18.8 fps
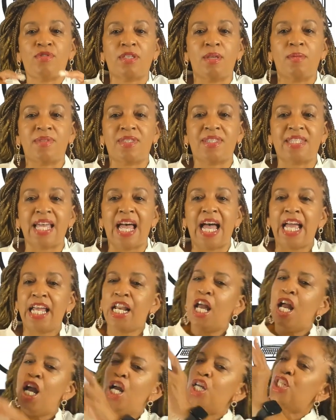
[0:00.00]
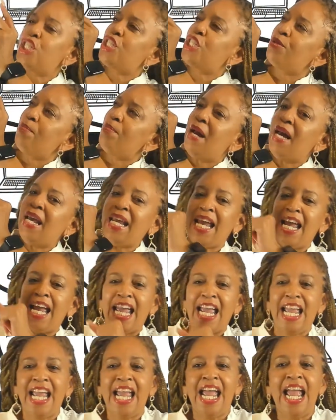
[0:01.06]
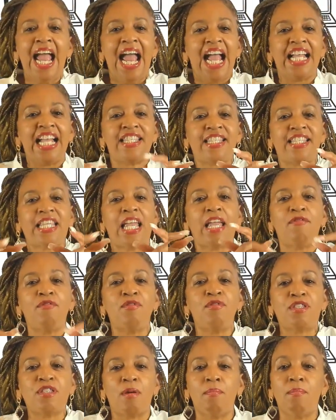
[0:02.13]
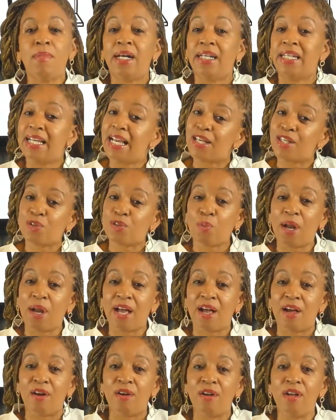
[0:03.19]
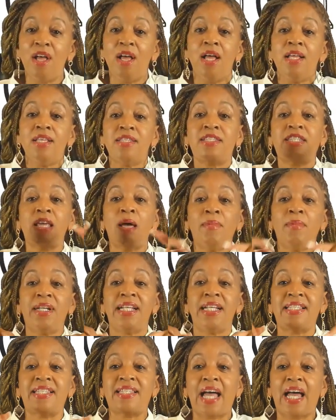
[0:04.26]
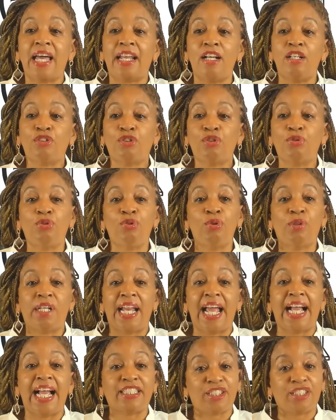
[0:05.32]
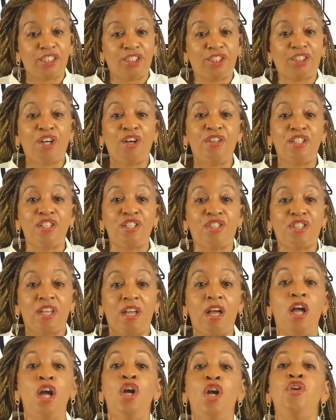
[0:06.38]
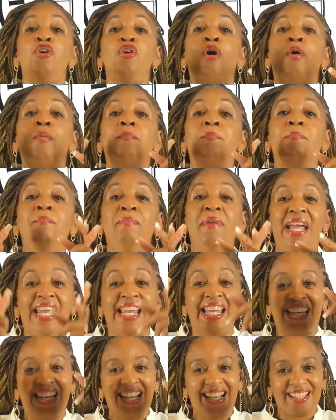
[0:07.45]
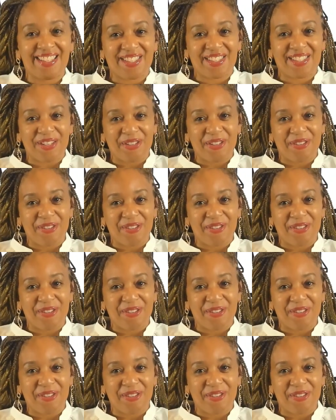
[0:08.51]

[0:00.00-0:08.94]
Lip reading: side shmoney and save you some money as well. Some of these side hustles you can actually turn into your main hustle.